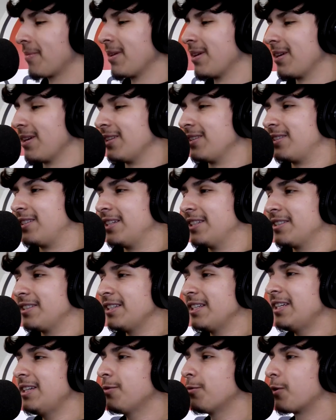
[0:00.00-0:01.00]
Okay.
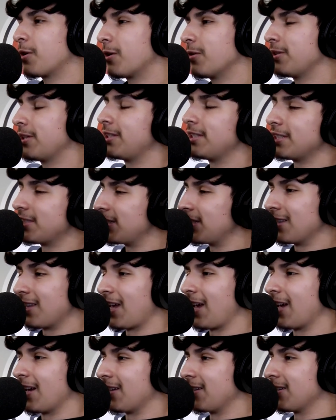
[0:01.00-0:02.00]
Disney World and
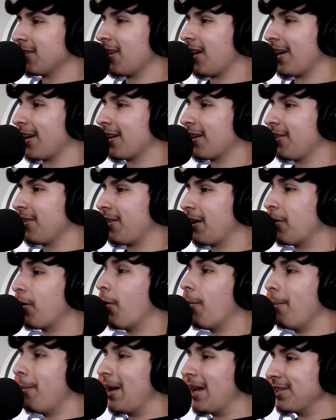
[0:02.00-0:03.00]
Disneyland, like yes. they're
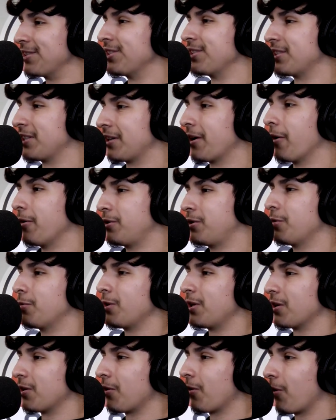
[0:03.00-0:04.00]
amazing to go to
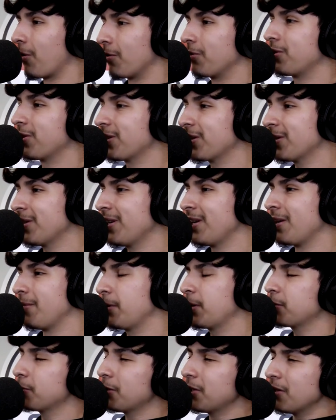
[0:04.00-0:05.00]
when yes. you're older
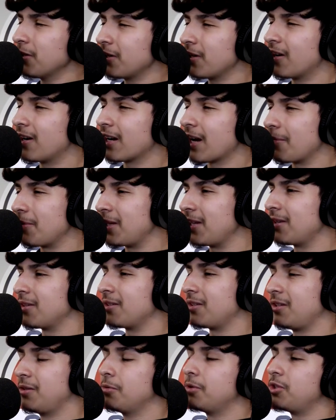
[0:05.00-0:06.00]
because when you're young, I mean,
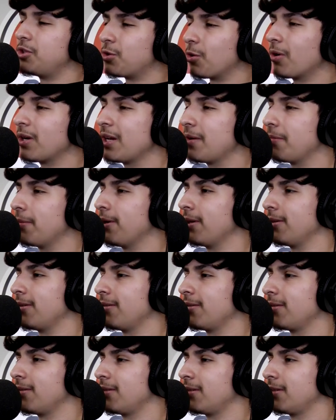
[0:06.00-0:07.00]
you enjoy it, but
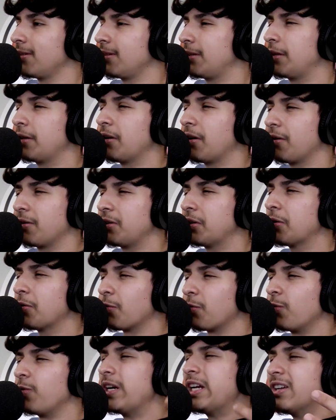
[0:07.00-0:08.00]
you know, you
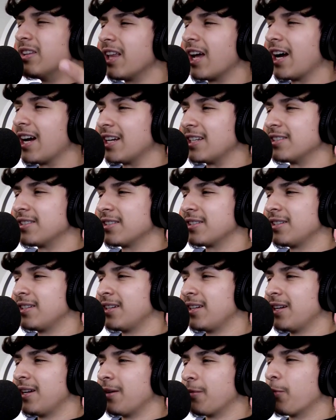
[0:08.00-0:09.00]
don't realize
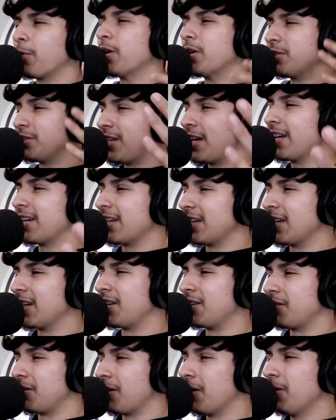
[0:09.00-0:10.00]
what you're taking
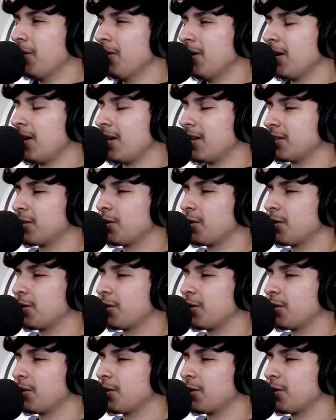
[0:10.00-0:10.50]
in, you know? Yeah.